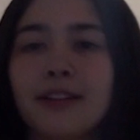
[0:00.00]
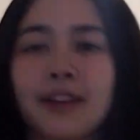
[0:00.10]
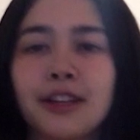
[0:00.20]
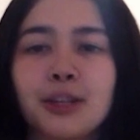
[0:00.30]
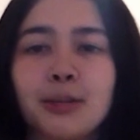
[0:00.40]

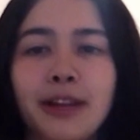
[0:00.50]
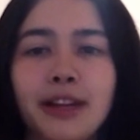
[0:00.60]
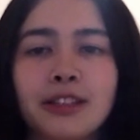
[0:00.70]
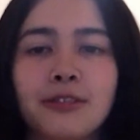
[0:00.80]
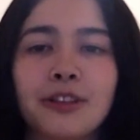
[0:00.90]
affect your
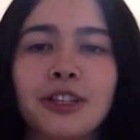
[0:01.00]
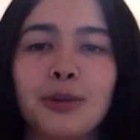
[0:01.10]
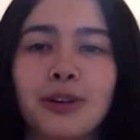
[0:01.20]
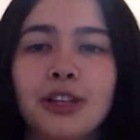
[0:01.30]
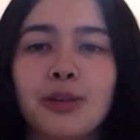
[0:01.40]
plans for the
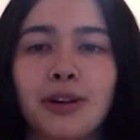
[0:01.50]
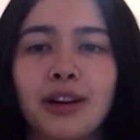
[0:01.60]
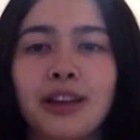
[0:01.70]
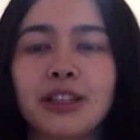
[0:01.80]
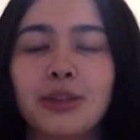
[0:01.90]
2020
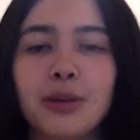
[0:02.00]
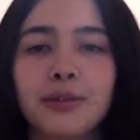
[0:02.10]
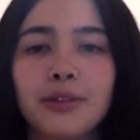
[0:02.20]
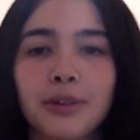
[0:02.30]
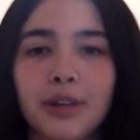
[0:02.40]
to
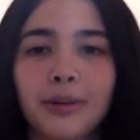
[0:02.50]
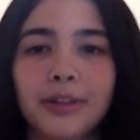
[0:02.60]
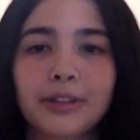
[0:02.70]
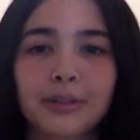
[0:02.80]
2021